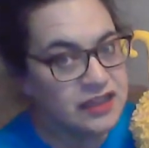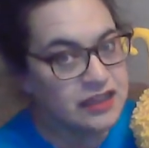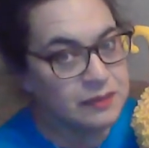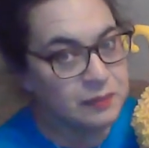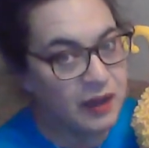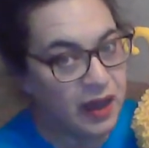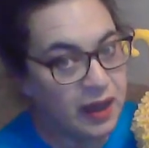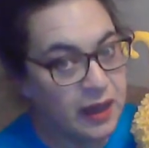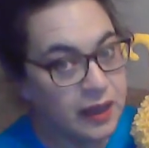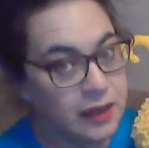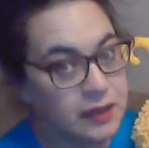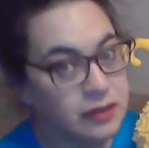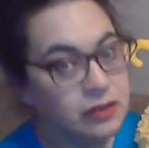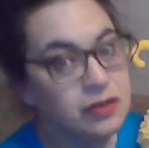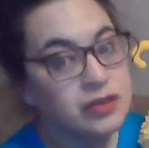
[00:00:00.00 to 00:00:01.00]

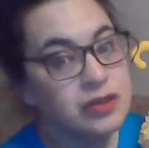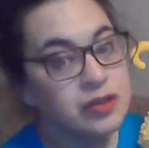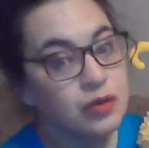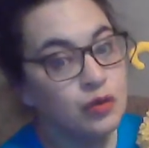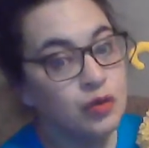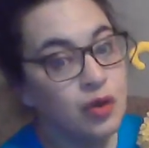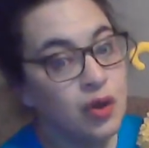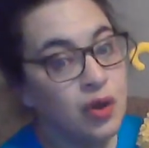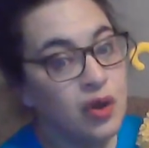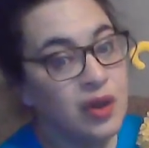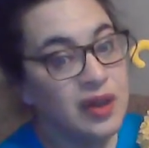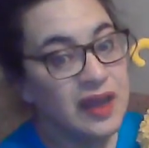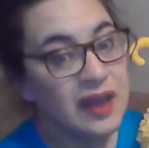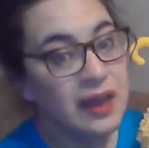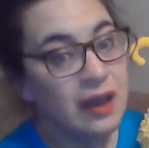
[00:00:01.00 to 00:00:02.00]
spiders
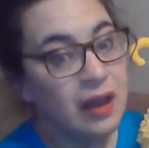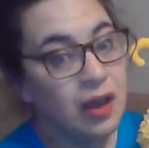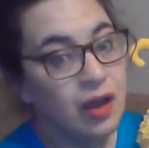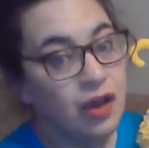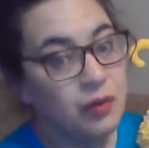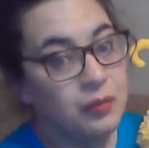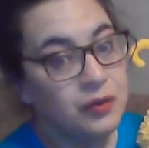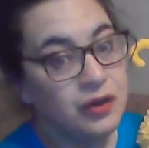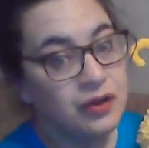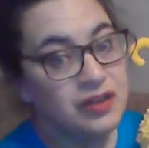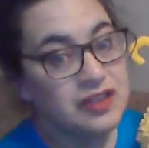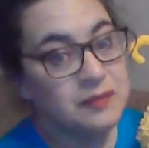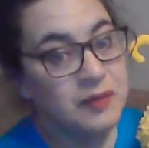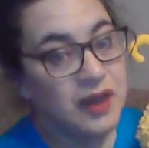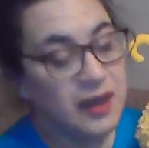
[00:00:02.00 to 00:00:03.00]
crawling up your
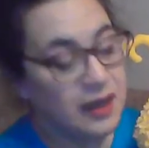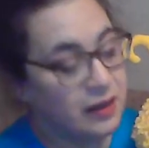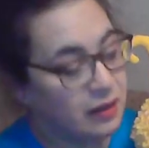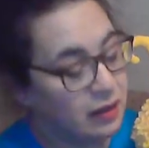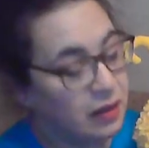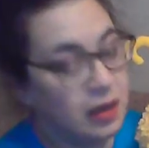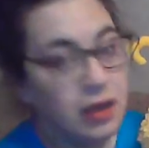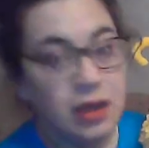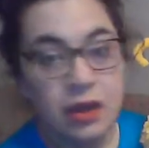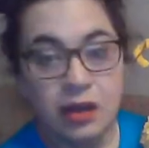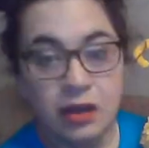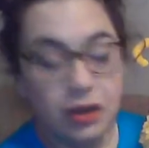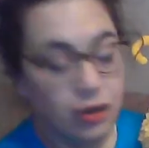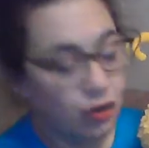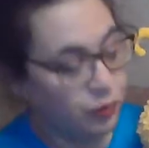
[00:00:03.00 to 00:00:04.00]
spine.
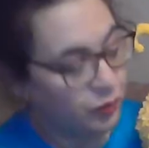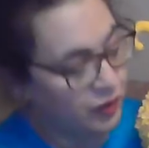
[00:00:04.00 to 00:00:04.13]
Come